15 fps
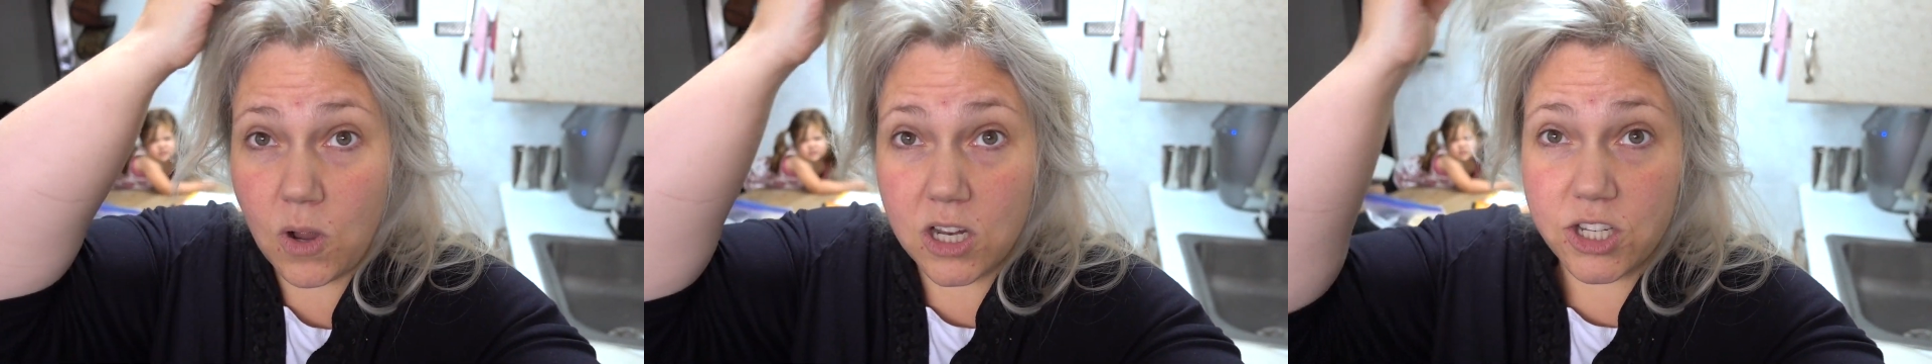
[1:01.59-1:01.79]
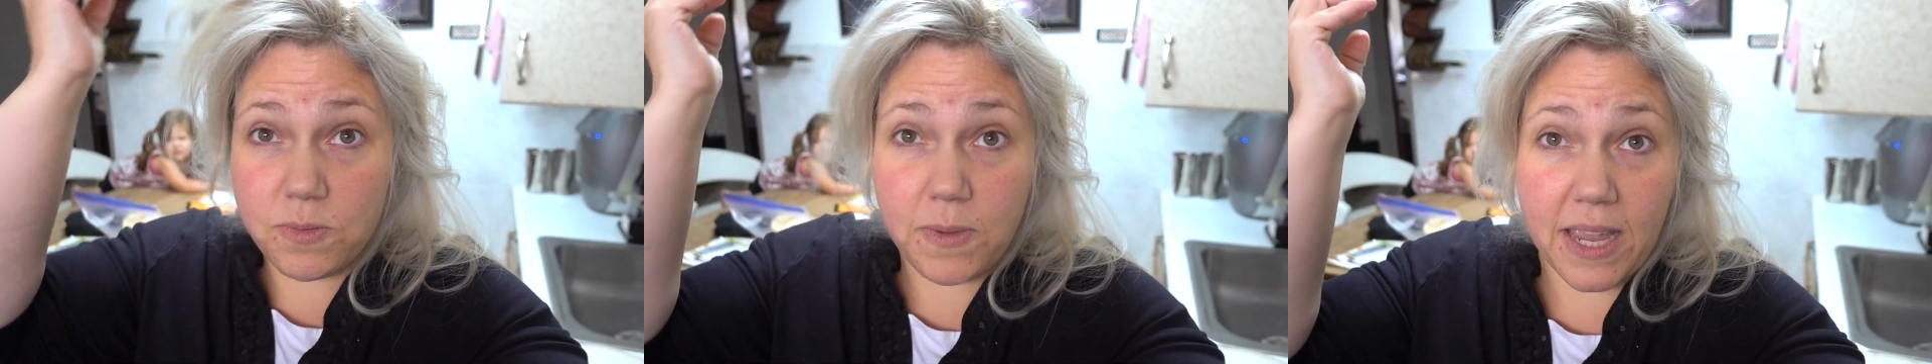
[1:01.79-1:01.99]

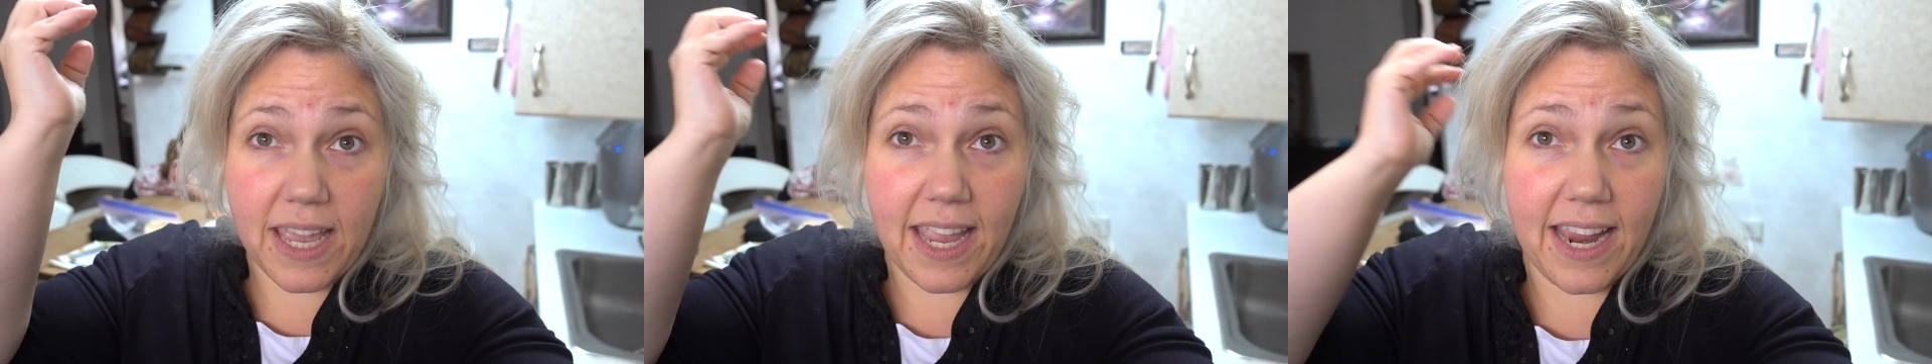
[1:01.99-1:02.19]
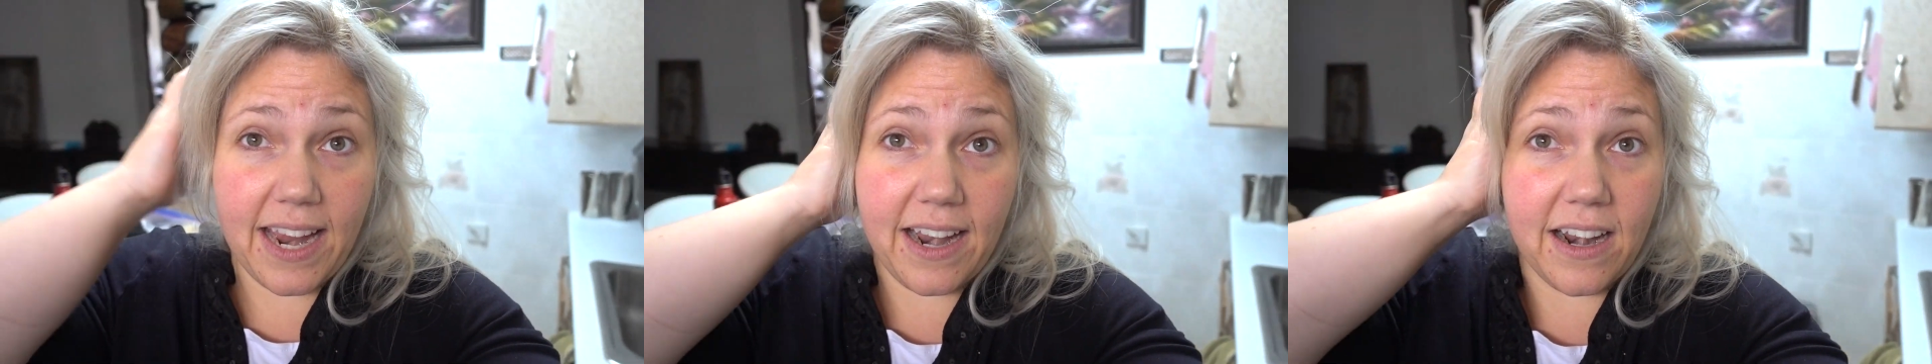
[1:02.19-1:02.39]
wash my
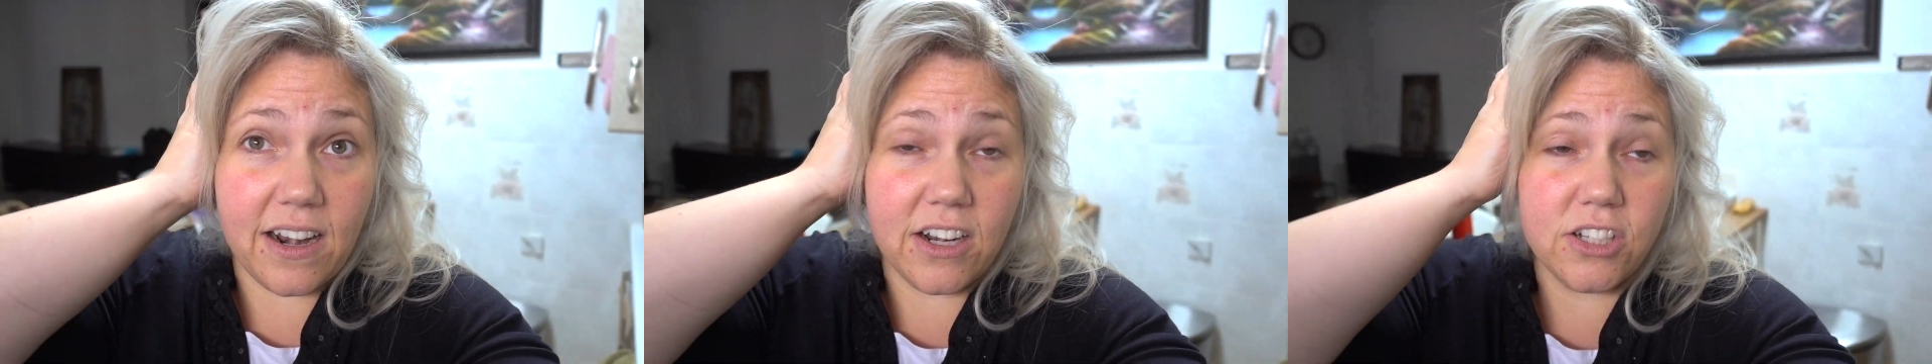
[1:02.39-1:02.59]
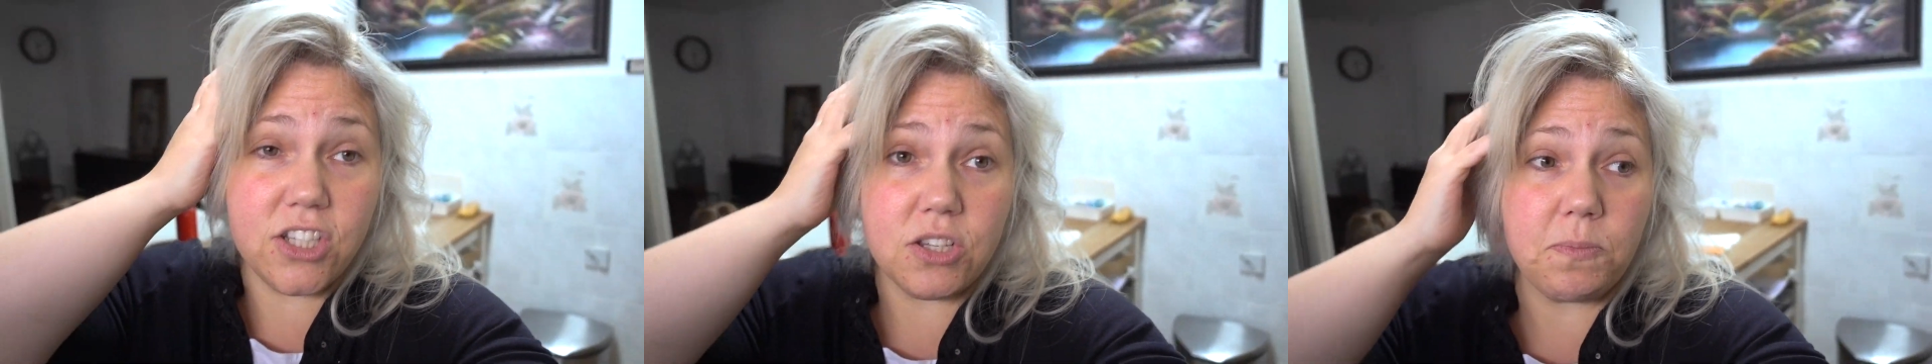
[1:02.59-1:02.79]

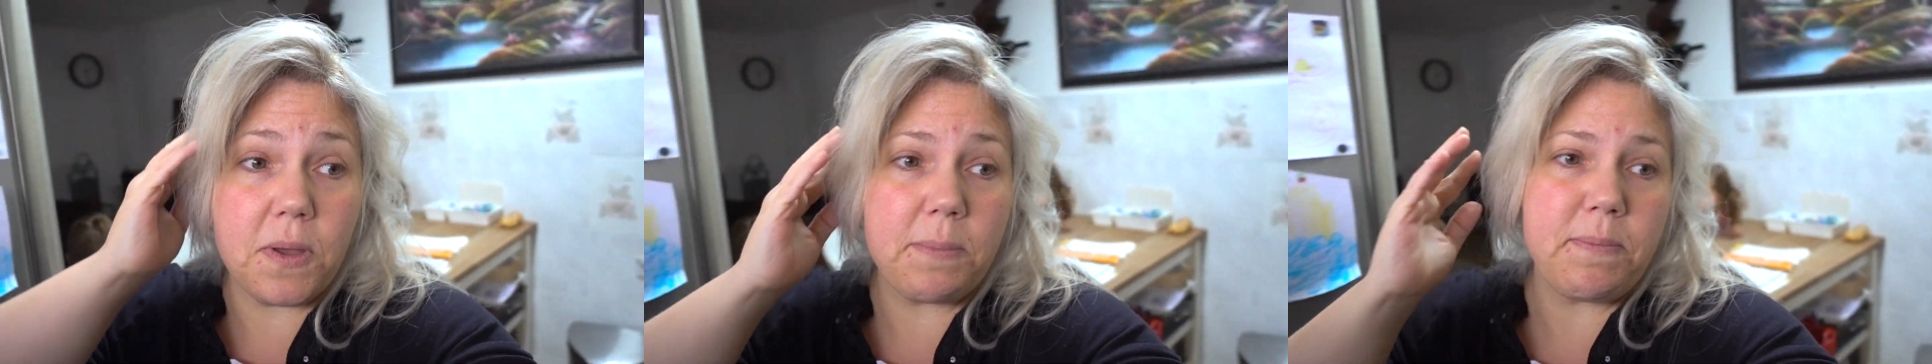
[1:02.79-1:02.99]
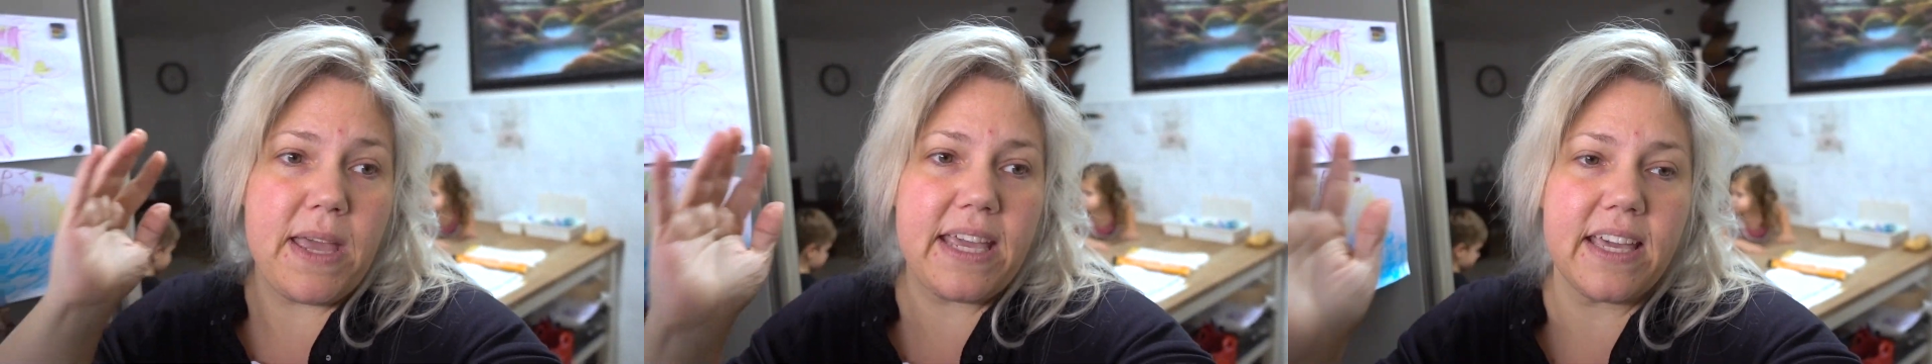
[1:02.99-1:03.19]
hair, do my
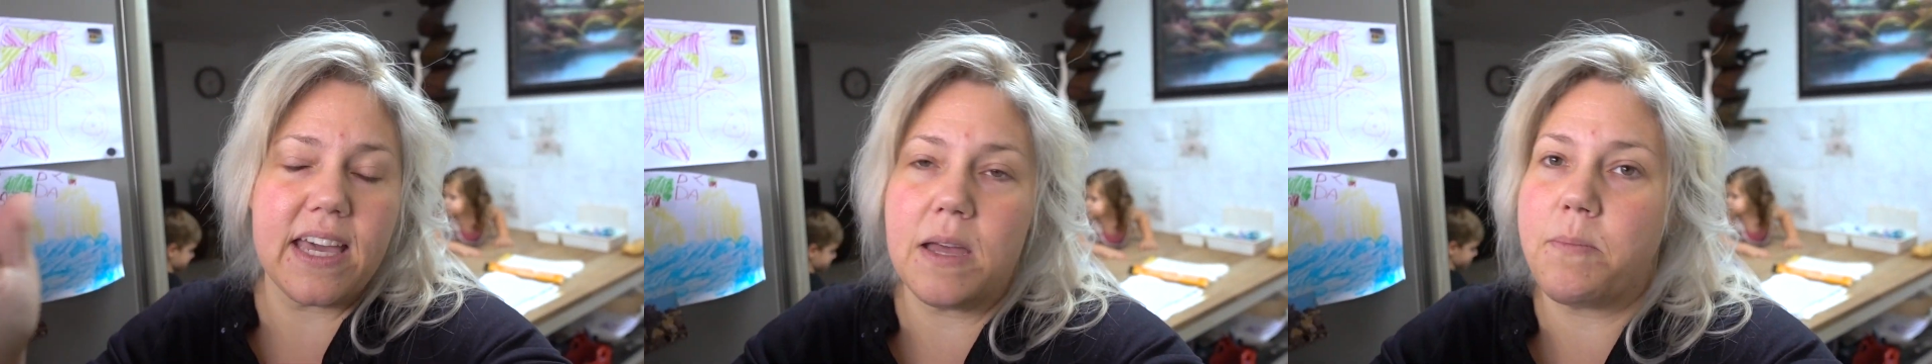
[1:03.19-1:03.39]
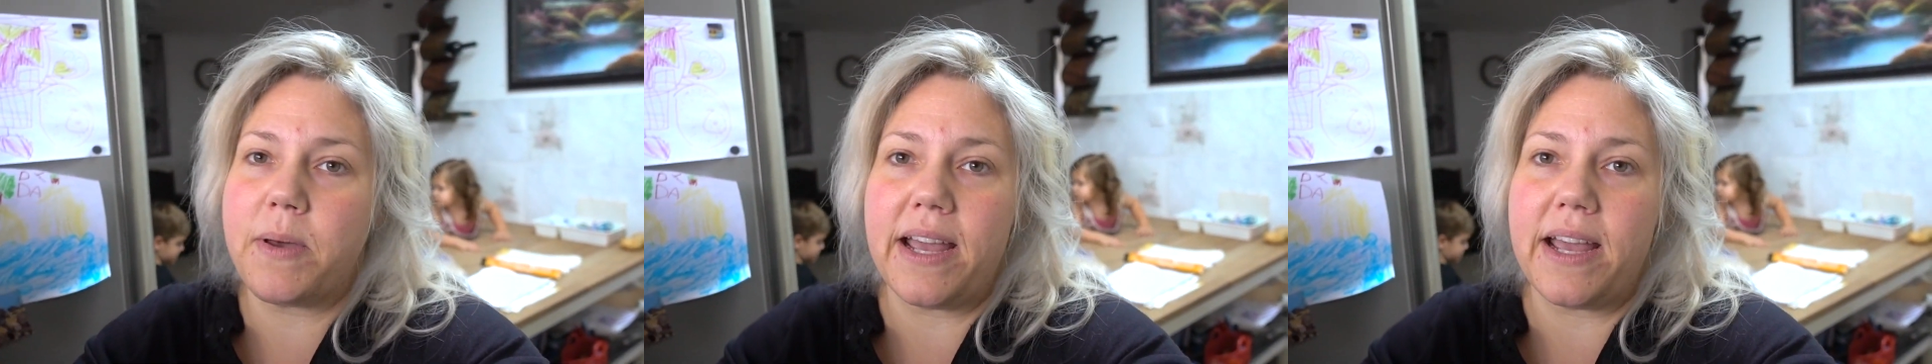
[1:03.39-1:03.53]
makeup.